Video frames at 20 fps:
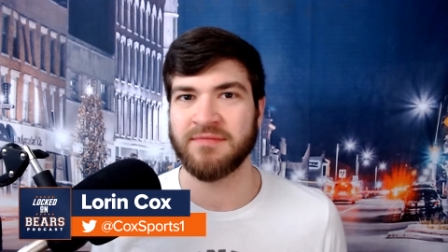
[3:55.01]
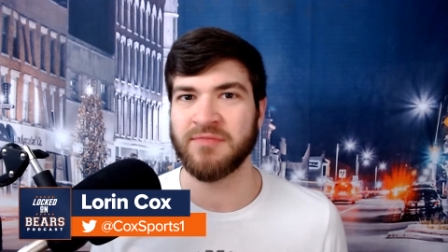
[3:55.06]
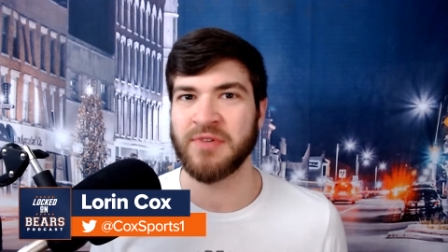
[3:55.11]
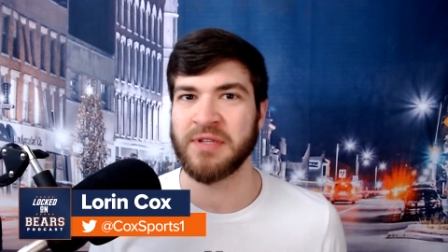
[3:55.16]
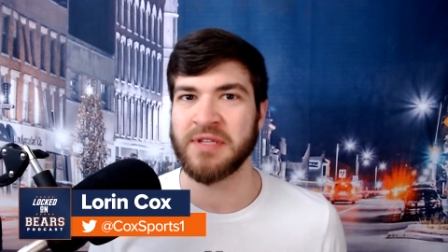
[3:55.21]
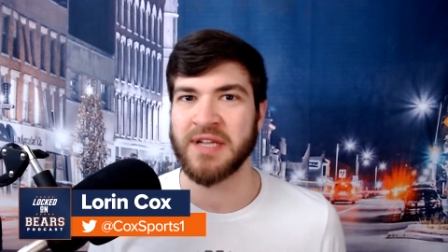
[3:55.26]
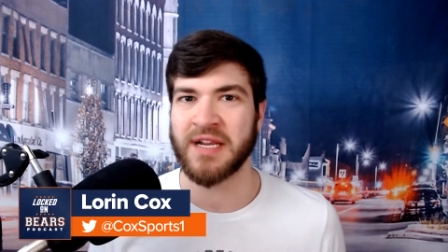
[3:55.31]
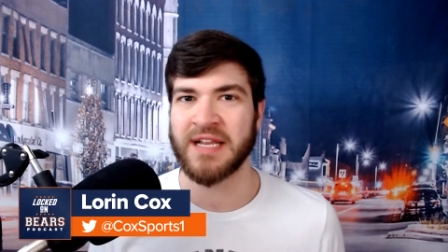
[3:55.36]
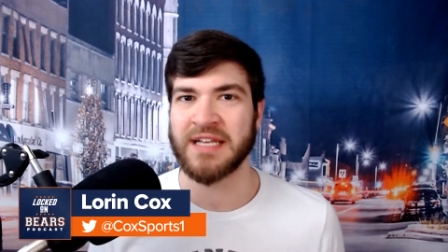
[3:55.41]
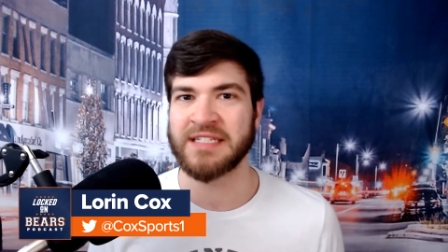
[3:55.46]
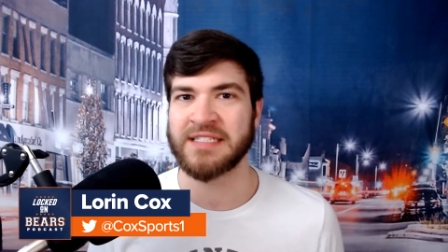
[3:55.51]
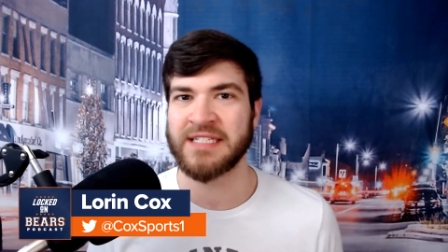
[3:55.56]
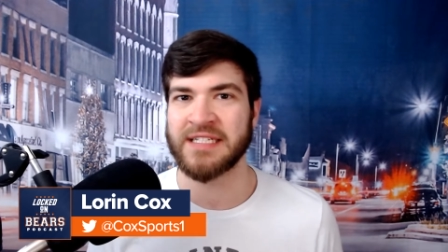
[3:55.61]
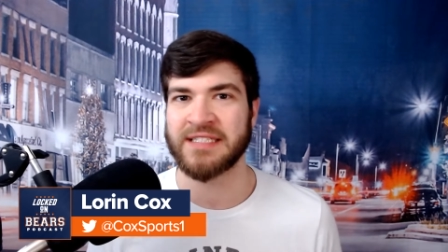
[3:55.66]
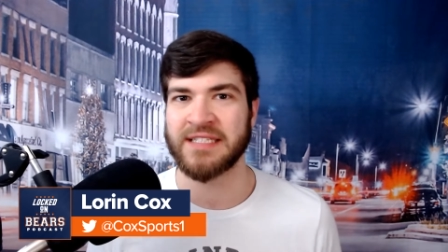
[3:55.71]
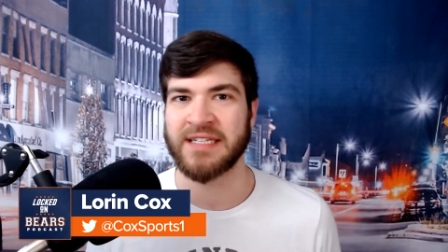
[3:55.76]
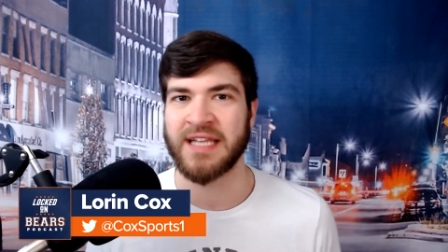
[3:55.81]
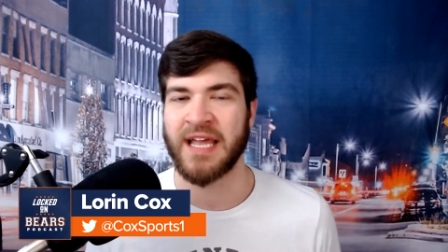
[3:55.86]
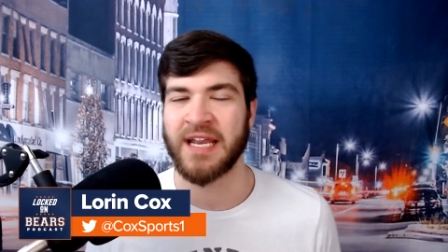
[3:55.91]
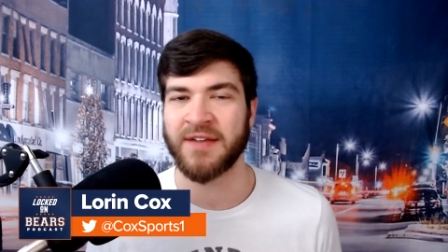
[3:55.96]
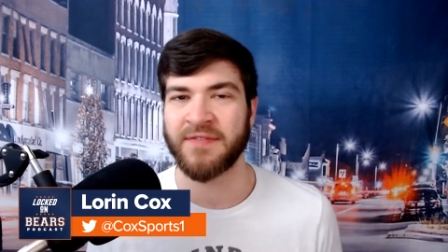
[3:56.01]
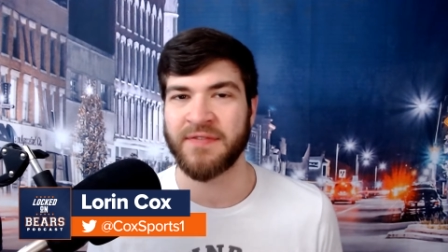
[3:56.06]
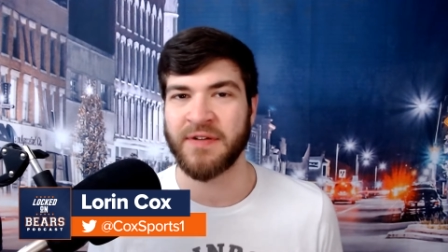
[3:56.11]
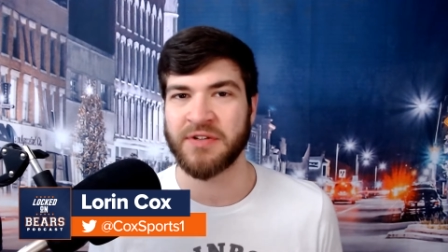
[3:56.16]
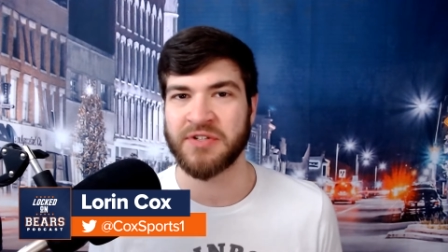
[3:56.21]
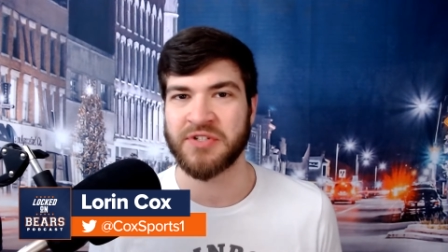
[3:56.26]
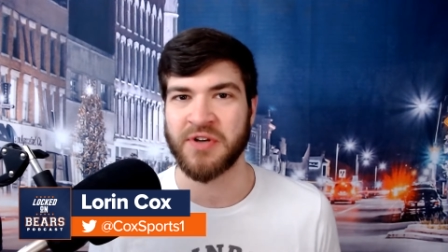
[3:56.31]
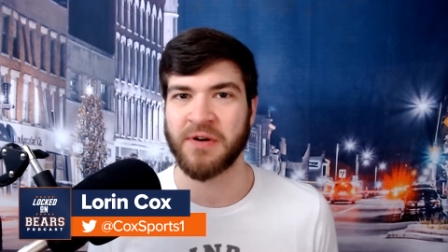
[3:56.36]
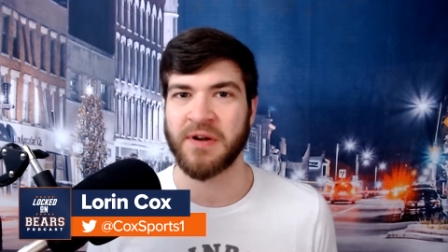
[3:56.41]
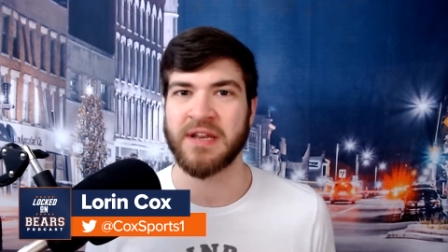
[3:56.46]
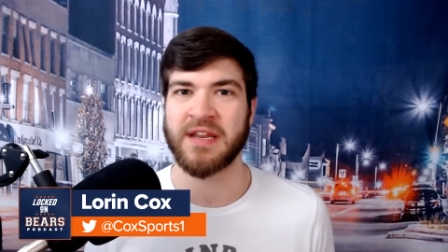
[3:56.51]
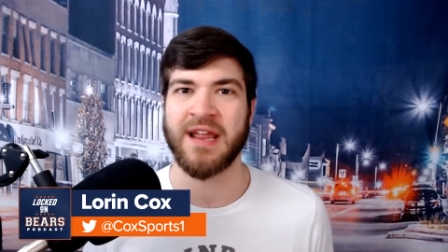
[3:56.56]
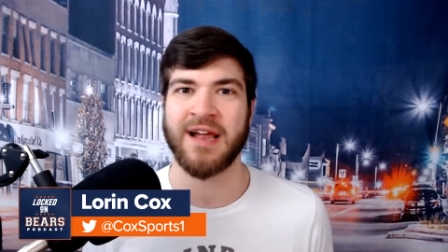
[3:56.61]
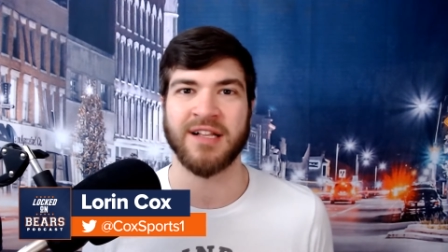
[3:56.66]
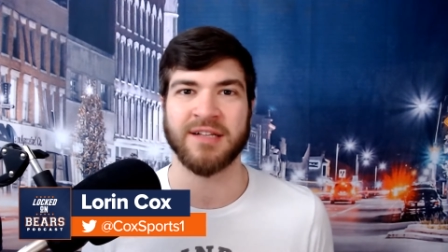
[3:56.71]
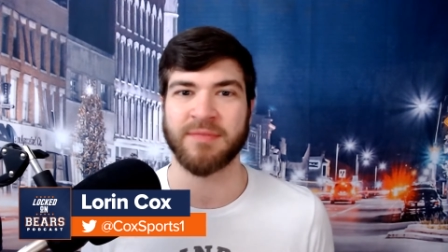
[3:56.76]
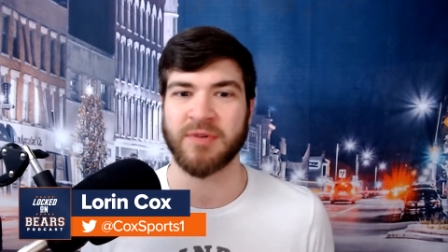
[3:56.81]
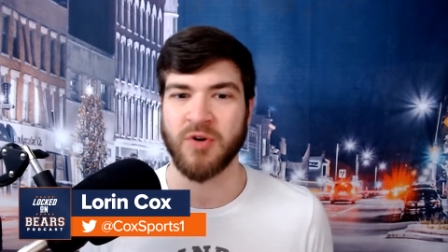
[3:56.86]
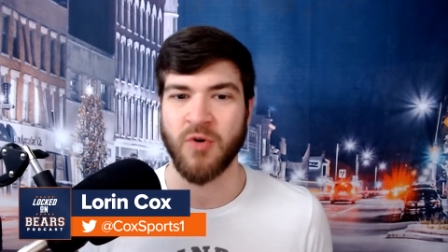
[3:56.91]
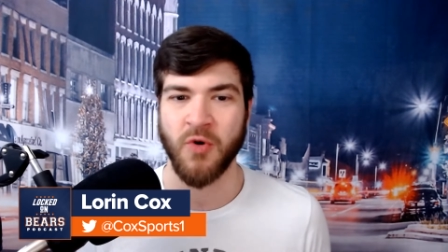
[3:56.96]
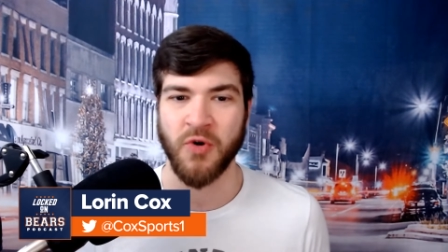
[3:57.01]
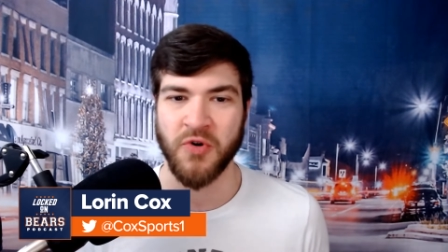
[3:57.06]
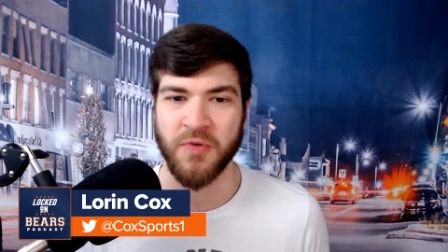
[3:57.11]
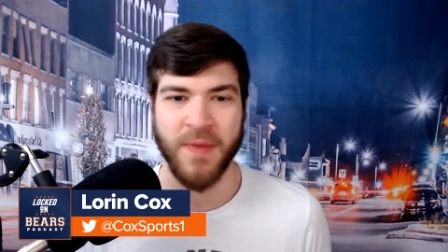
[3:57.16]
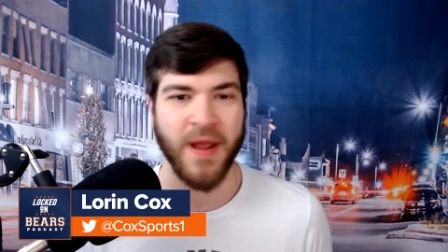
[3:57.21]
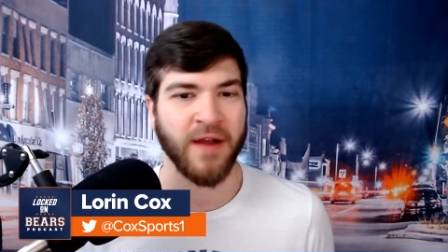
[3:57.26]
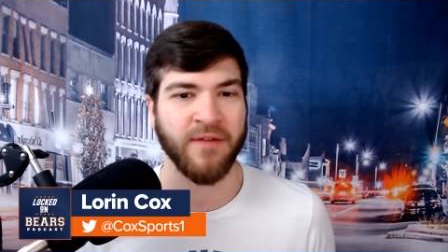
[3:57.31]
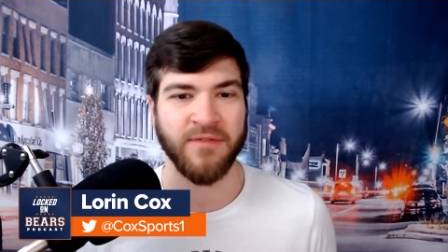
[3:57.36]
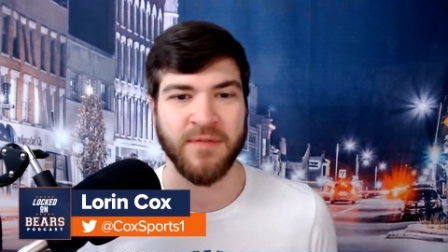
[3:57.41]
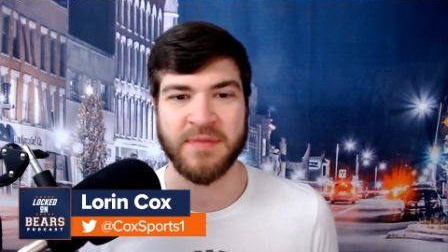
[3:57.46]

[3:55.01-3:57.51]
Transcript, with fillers: really a consistent N F L starting caliber cornerback